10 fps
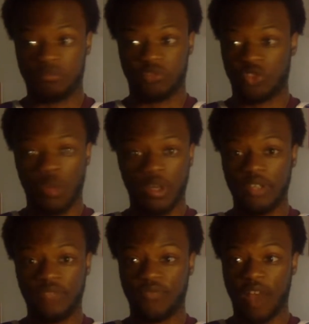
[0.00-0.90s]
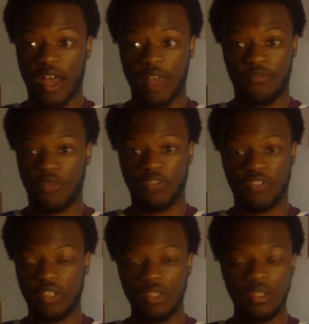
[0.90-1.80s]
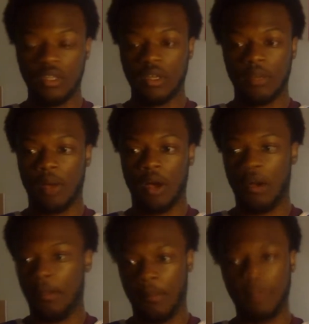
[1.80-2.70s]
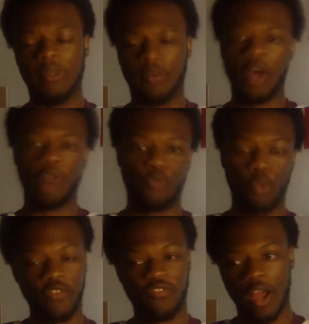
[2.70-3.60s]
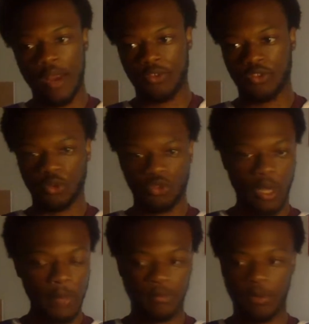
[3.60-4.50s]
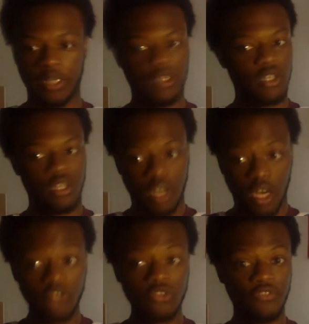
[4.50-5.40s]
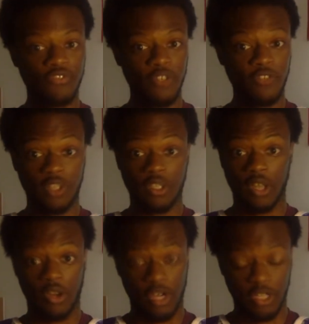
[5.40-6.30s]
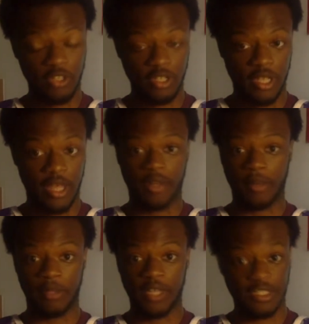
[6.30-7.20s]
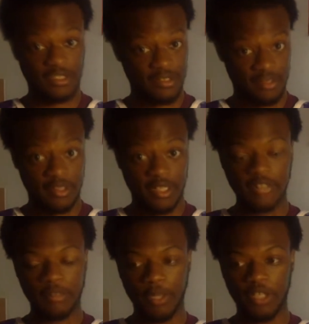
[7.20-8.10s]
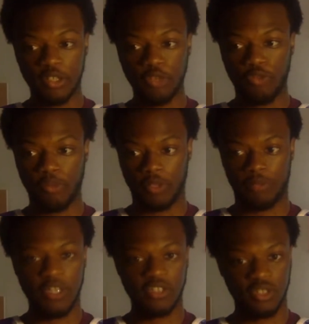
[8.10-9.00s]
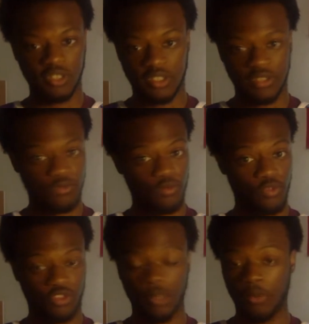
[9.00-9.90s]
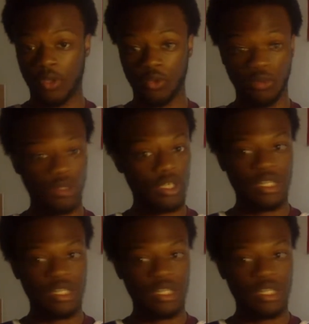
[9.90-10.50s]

25, 50, around 45 or so subs, but 150 or nearly that. I mean, that's a big deal for me, especially for someone who